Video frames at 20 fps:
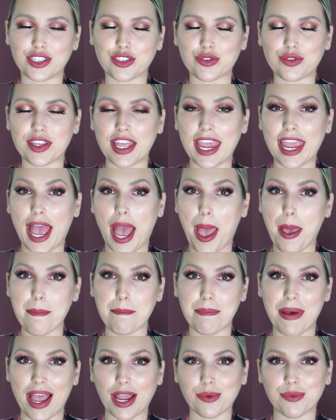Today I'm
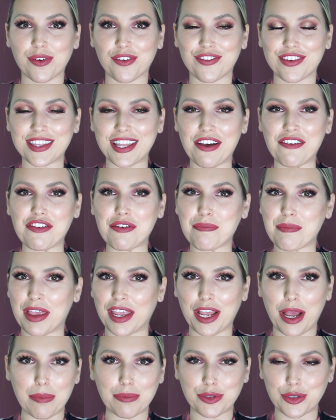back with another
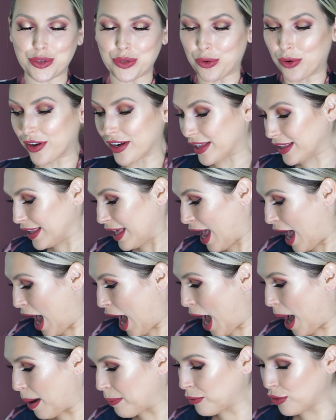makeup tutorial.
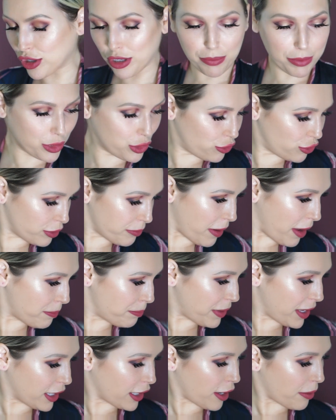I'm going to be doing my
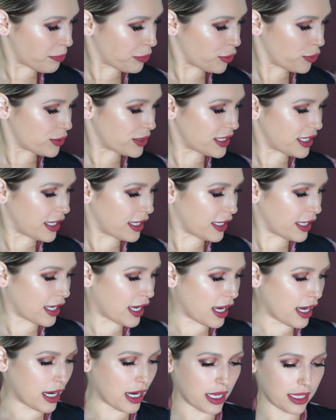makeup using
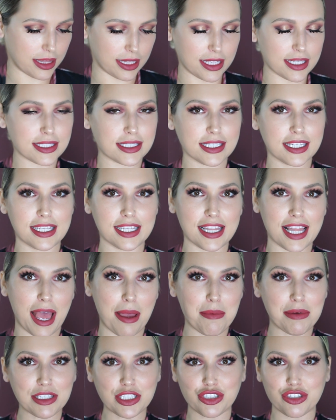this
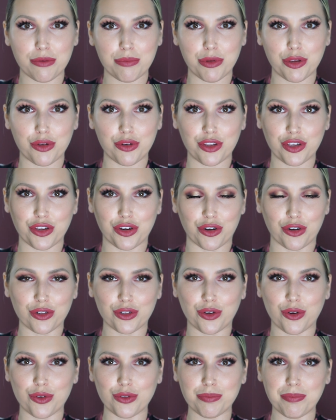Glamistry Beauty Girl
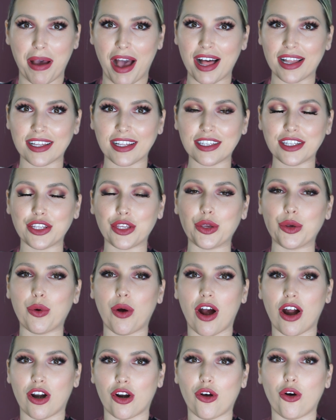Code palette. You
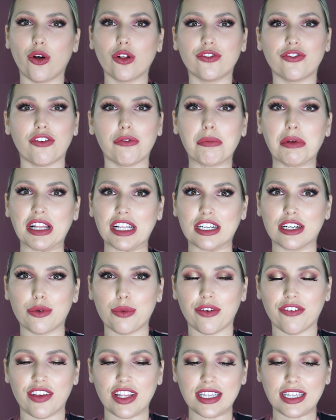are all familiar
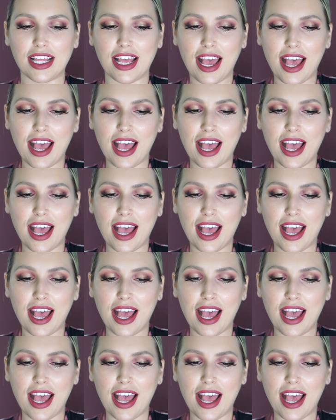with it.